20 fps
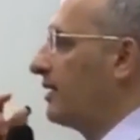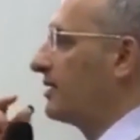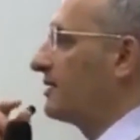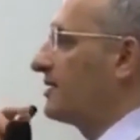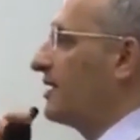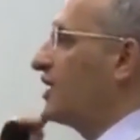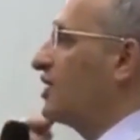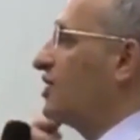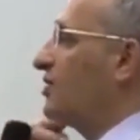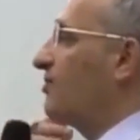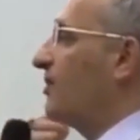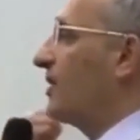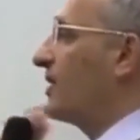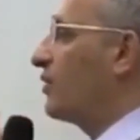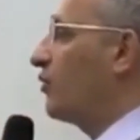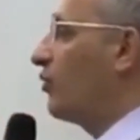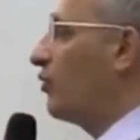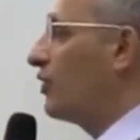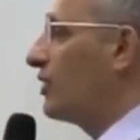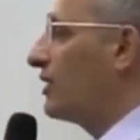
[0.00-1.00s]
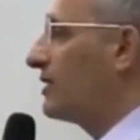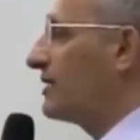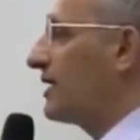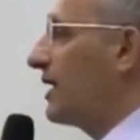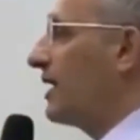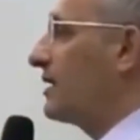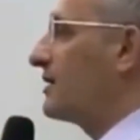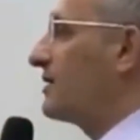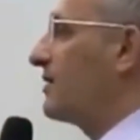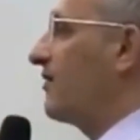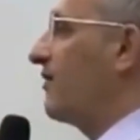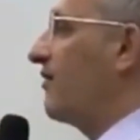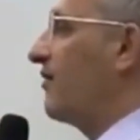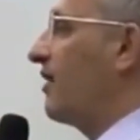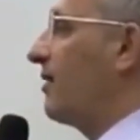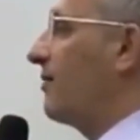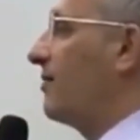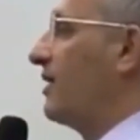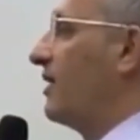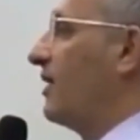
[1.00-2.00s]
then the remedy is suitable for you.
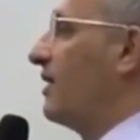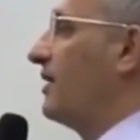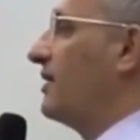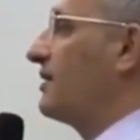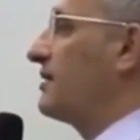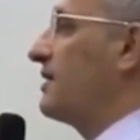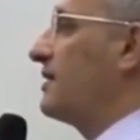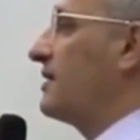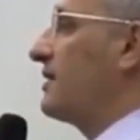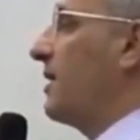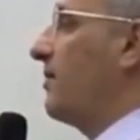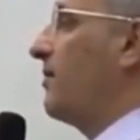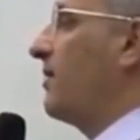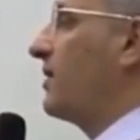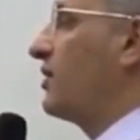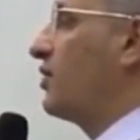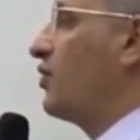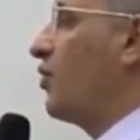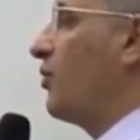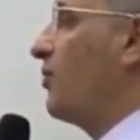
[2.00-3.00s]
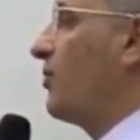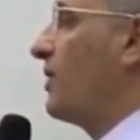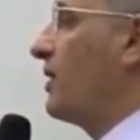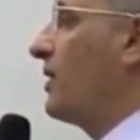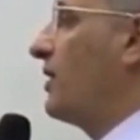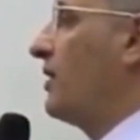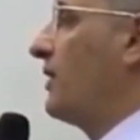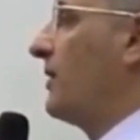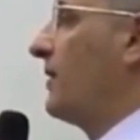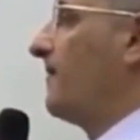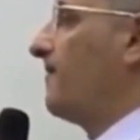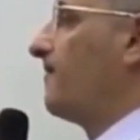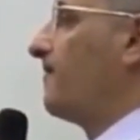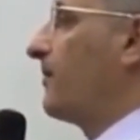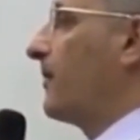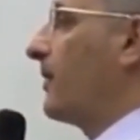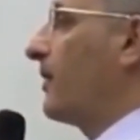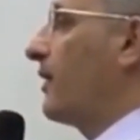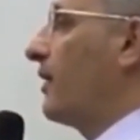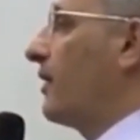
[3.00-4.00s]
If the smell is warm,
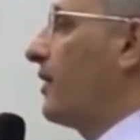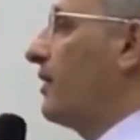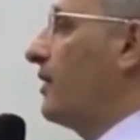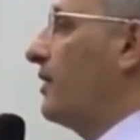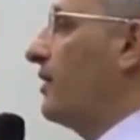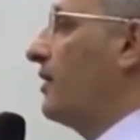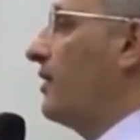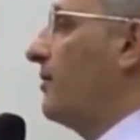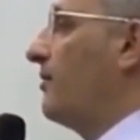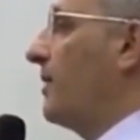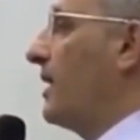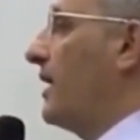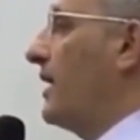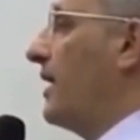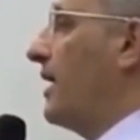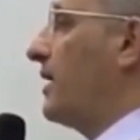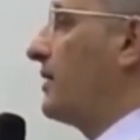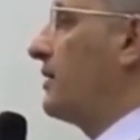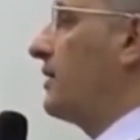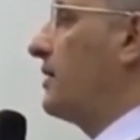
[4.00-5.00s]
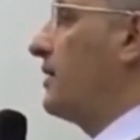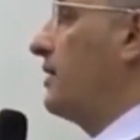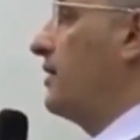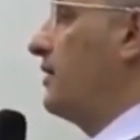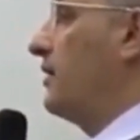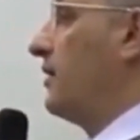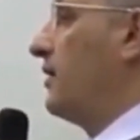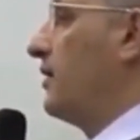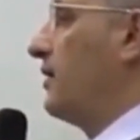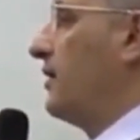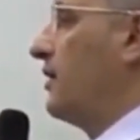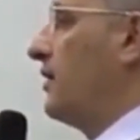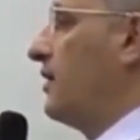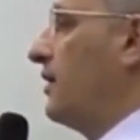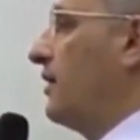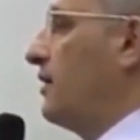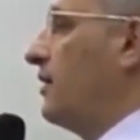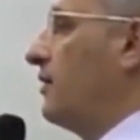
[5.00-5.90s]
unpleasant, rotten, then it's not suitable.